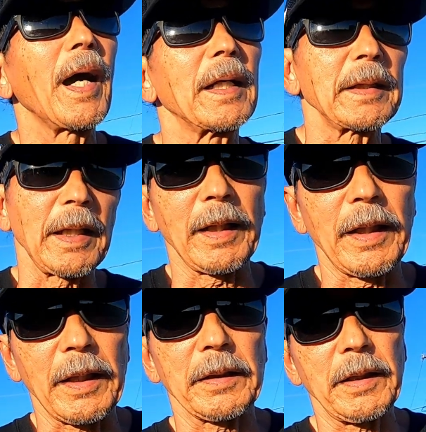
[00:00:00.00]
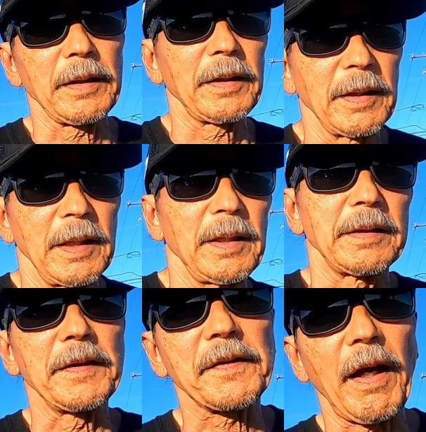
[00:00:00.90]
I uh,
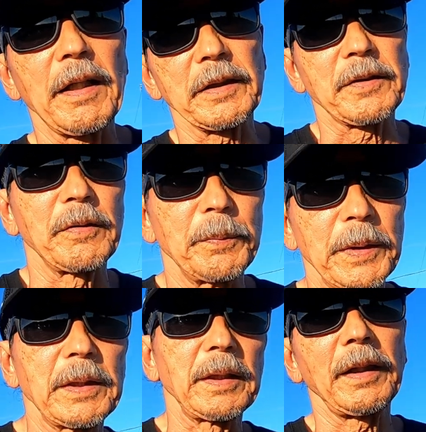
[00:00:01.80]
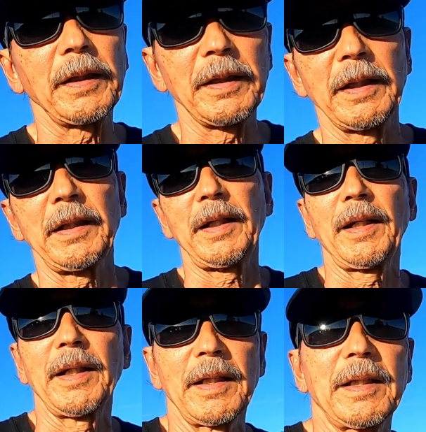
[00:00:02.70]
decided to be
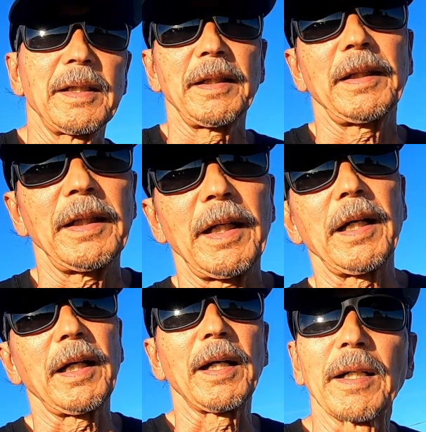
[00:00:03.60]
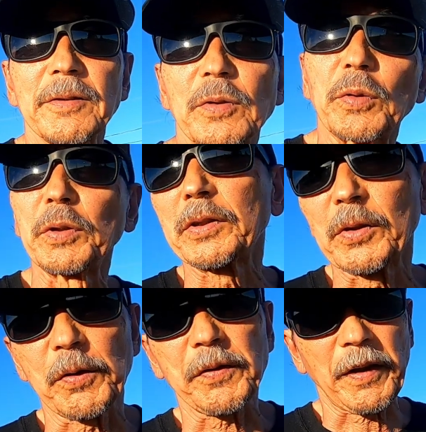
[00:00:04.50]
a uh,
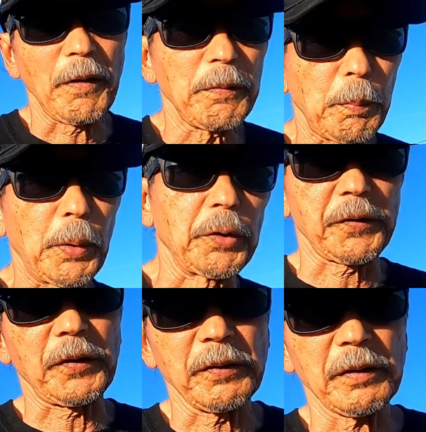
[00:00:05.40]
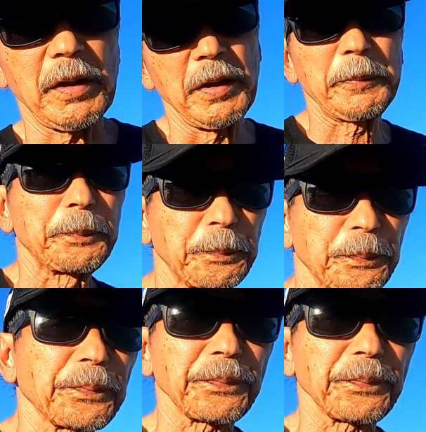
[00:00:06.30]
do-it-yourself person